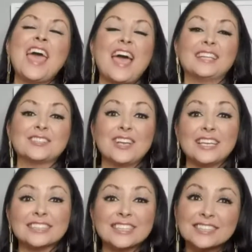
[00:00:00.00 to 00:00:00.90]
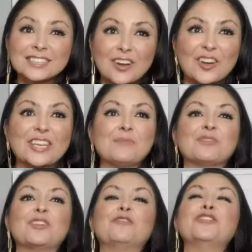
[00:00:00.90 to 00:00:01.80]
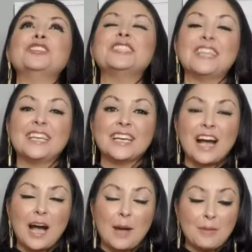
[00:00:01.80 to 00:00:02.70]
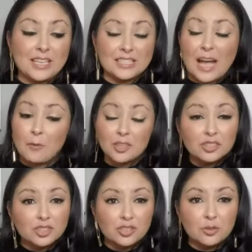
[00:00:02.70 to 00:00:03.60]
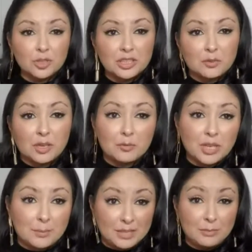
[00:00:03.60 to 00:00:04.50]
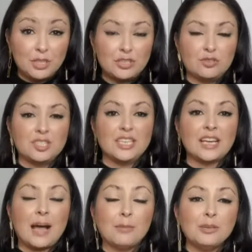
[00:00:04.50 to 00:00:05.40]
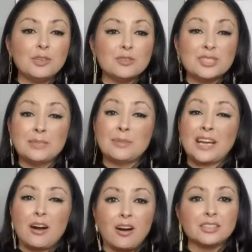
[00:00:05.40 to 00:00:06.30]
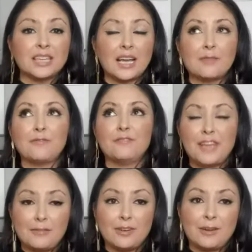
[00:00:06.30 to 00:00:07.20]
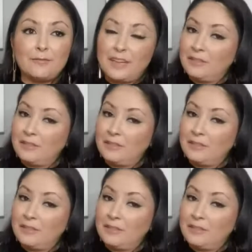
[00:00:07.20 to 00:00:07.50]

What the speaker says: And so let's get started. The first thing is I want to show you really quick what I'm going to be using. I'm going to be using my all-time favorite